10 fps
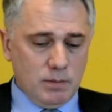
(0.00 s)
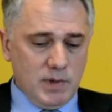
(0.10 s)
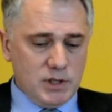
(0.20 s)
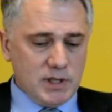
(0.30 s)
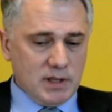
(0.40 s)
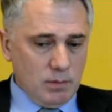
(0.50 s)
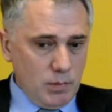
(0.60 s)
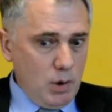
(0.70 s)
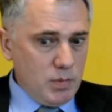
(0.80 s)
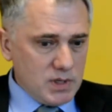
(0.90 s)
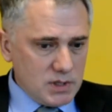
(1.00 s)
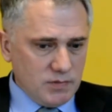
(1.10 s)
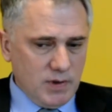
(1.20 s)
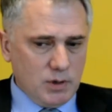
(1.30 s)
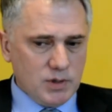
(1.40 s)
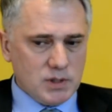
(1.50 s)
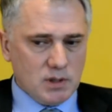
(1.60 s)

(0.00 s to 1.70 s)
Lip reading: which at the moment is focused